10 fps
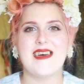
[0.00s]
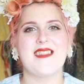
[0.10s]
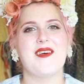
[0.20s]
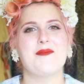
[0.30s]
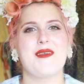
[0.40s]

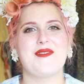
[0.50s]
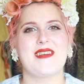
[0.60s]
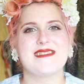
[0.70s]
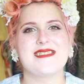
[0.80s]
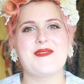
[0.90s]
Hello my
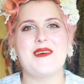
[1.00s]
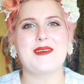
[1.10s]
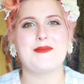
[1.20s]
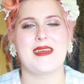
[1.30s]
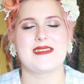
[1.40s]
friends and
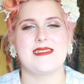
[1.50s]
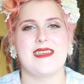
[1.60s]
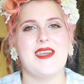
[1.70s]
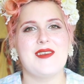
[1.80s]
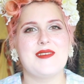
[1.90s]
welcome back to
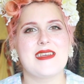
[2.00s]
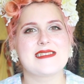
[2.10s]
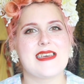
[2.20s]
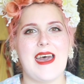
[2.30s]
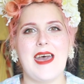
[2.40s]
the Eyre
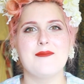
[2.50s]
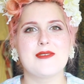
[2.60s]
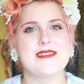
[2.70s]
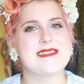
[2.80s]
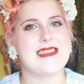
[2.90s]
Effect. I'm
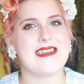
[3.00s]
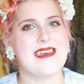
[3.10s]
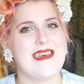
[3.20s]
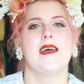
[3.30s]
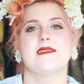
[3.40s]

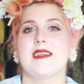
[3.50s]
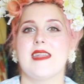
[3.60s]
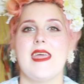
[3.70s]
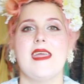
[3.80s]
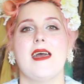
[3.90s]
Christina and
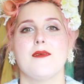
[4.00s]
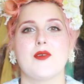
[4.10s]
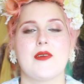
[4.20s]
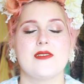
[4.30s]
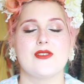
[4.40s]
today I'm
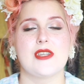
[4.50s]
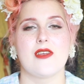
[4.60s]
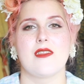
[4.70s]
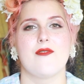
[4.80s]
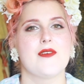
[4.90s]
going to
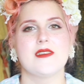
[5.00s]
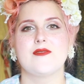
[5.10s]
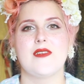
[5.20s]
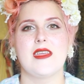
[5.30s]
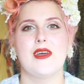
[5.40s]
share the first
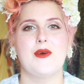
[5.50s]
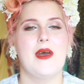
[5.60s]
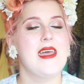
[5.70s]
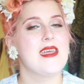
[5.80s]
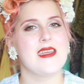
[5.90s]
video
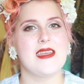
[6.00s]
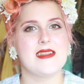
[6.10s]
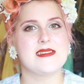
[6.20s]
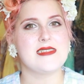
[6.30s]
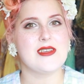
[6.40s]
in
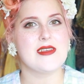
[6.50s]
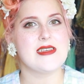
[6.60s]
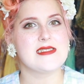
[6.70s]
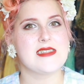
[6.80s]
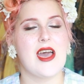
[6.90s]
a
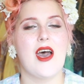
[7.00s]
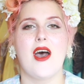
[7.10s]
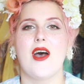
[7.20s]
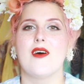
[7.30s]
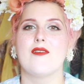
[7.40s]
series
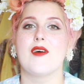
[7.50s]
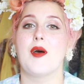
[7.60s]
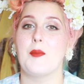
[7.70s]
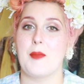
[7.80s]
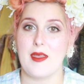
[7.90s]
of
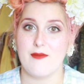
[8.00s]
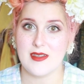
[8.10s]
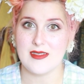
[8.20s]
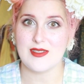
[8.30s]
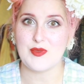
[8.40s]
my
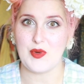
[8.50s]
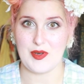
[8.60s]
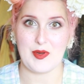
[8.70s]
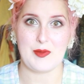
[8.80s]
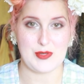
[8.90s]
vintage
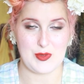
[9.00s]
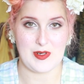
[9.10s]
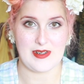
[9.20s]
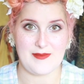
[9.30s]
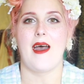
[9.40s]
wardrobe
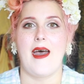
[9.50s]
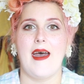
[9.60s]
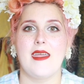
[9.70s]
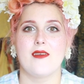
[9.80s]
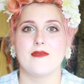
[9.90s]
tour.
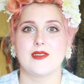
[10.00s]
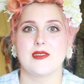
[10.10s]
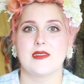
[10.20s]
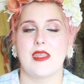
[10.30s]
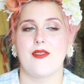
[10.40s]
I
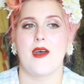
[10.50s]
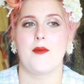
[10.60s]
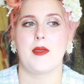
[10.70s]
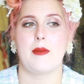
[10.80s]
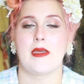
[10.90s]
originally
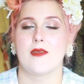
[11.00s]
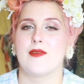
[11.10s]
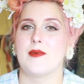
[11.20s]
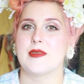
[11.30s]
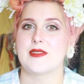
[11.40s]
thought maybe I could
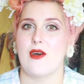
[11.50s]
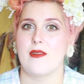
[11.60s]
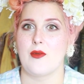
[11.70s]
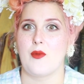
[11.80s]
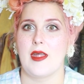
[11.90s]
film this all
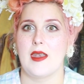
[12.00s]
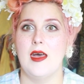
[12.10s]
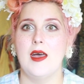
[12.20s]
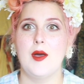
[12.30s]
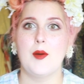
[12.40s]
in one,
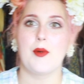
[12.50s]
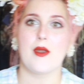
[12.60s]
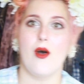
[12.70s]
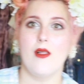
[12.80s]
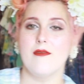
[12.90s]

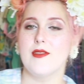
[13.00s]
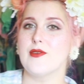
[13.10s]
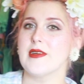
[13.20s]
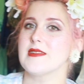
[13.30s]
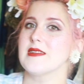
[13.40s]
but all of the
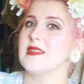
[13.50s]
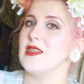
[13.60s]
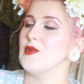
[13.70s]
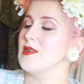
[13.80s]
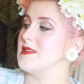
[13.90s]
dresses
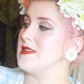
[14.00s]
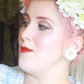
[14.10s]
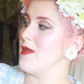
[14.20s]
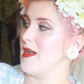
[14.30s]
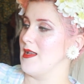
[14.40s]
that you can see
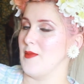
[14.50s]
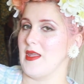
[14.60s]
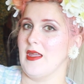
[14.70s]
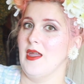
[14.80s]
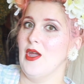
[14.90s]
behind me